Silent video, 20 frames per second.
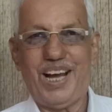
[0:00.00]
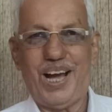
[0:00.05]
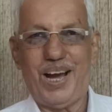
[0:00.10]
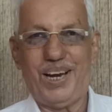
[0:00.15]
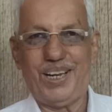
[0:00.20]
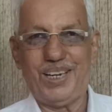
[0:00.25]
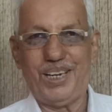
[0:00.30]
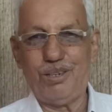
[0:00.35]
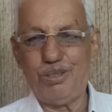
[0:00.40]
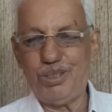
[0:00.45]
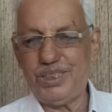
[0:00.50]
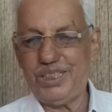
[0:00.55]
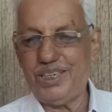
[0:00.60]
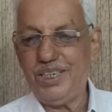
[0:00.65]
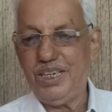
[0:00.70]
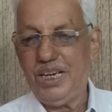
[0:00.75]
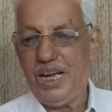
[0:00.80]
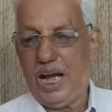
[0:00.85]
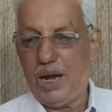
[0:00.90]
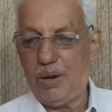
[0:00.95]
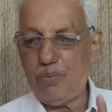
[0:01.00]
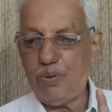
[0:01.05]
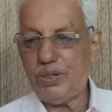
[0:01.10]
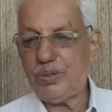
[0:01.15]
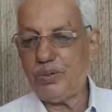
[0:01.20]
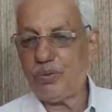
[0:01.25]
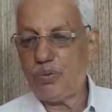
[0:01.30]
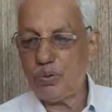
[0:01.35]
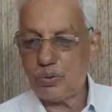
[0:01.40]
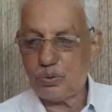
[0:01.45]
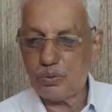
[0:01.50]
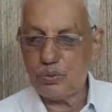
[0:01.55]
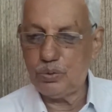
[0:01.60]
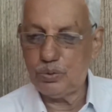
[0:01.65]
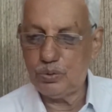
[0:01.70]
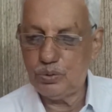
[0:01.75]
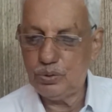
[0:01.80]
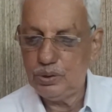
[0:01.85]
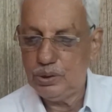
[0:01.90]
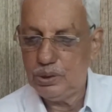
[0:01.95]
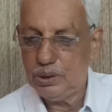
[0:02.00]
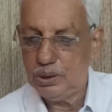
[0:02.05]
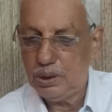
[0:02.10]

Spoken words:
Hallelujah. I want to go to